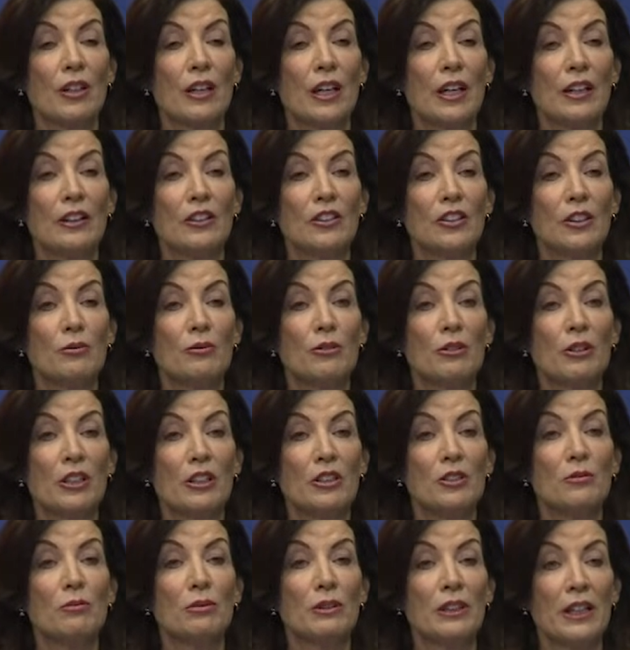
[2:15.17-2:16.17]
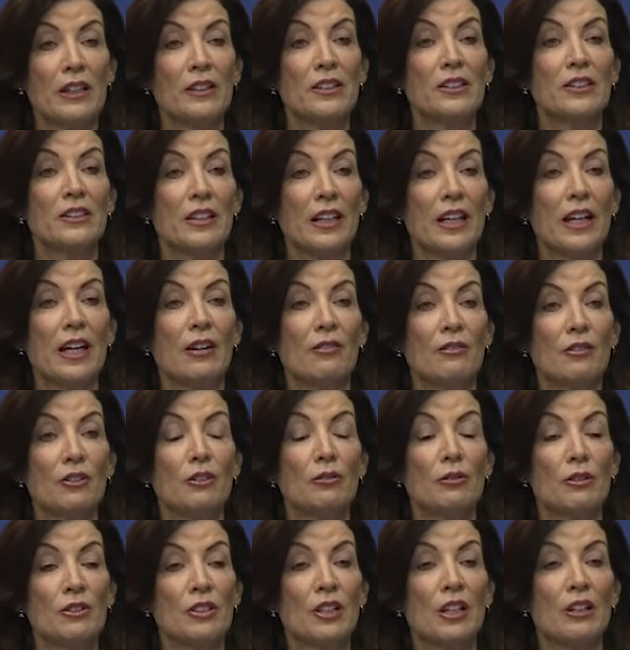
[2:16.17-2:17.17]
And this community is blessed to have
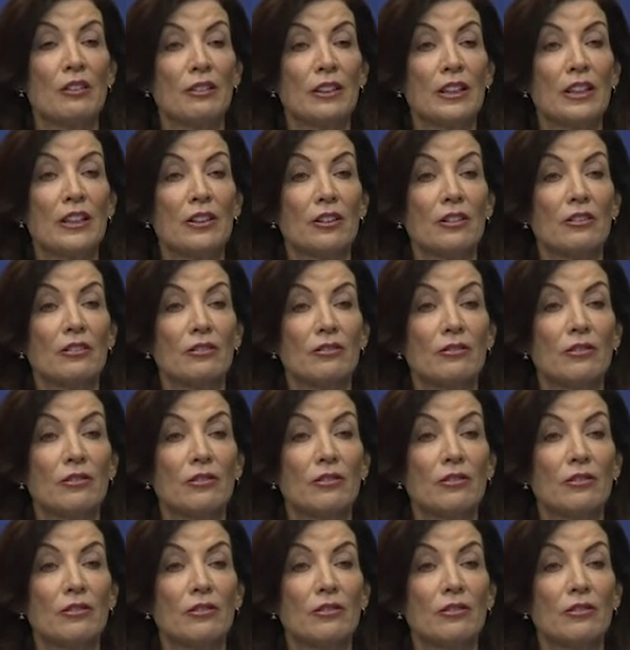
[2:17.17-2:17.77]
you as our leader